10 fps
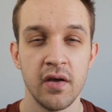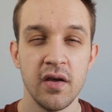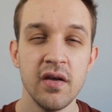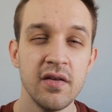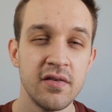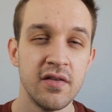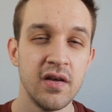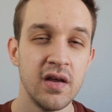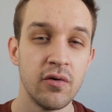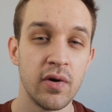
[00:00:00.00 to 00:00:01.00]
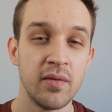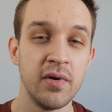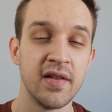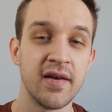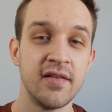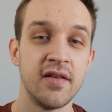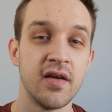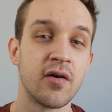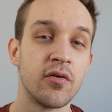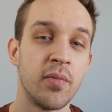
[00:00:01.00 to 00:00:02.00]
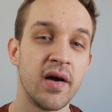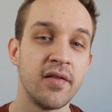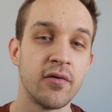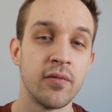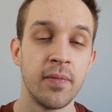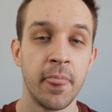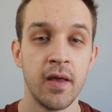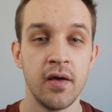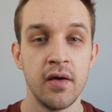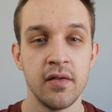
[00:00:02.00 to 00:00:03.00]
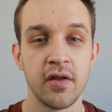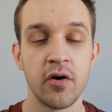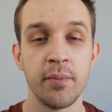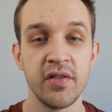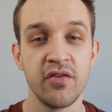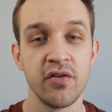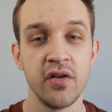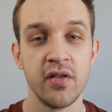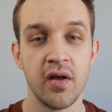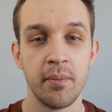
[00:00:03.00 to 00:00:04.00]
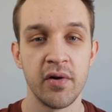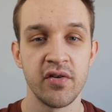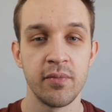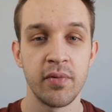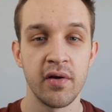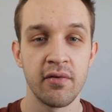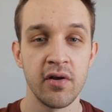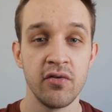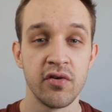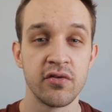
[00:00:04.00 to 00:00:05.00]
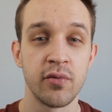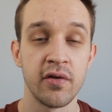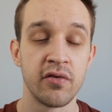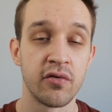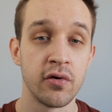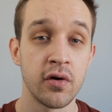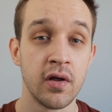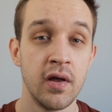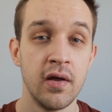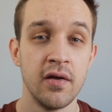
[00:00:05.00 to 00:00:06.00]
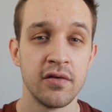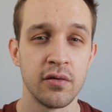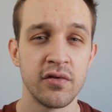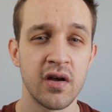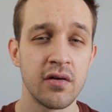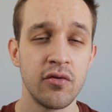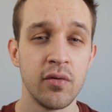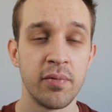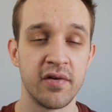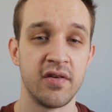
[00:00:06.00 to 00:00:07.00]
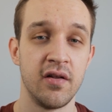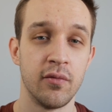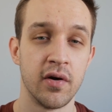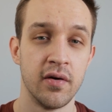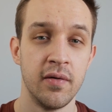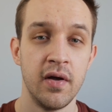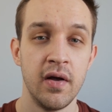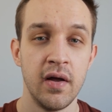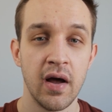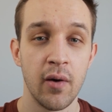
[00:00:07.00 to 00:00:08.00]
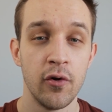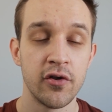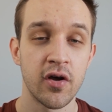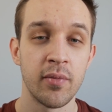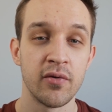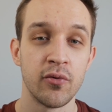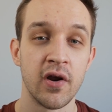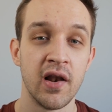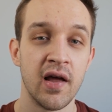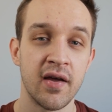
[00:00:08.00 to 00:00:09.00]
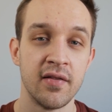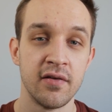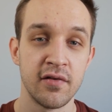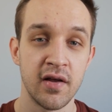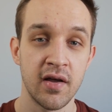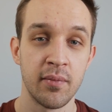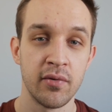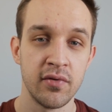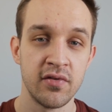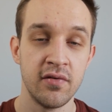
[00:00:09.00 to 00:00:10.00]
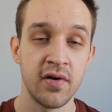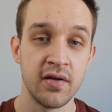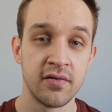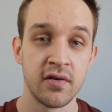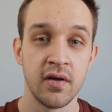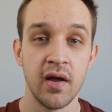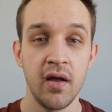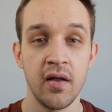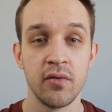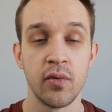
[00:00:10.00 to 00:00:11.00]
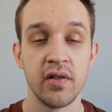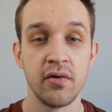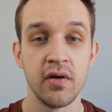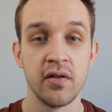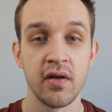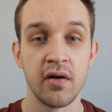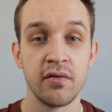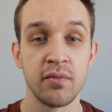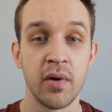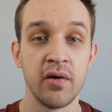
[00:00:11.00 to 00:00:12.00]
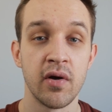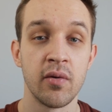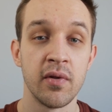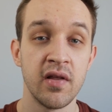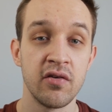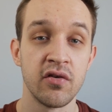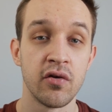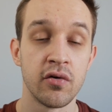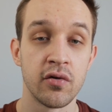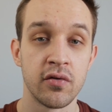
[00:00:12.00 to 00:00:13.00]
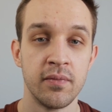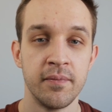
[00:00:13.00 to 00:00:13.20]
Is the Redmi 9T a good buy though? The competition in the budget price range is quite strong, so it's hard to impress anyone. I will talk about what I like and dislike about this device and whether it earns my recommendation or not.